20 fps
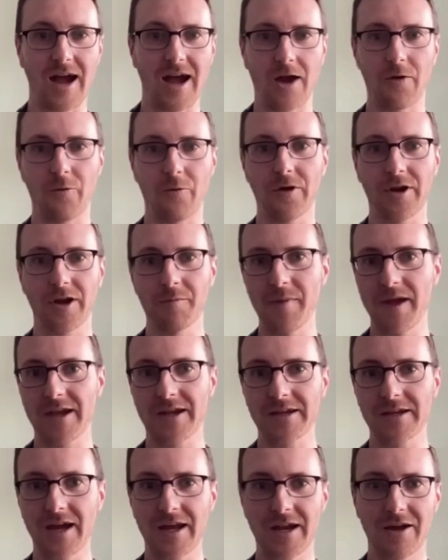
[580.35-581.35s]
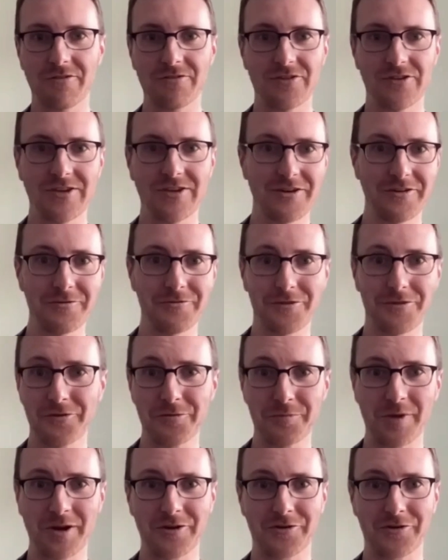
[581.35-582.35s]
I want to make an NFT of this
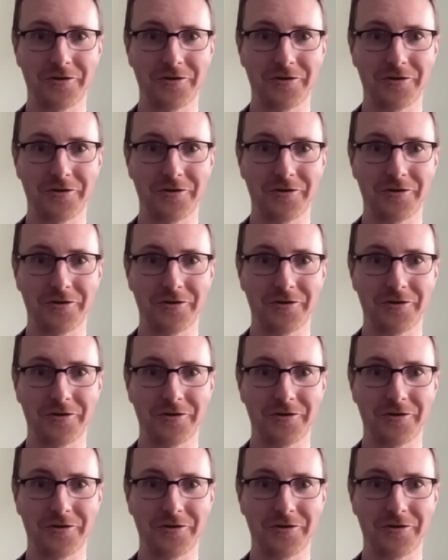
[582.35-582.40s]
picture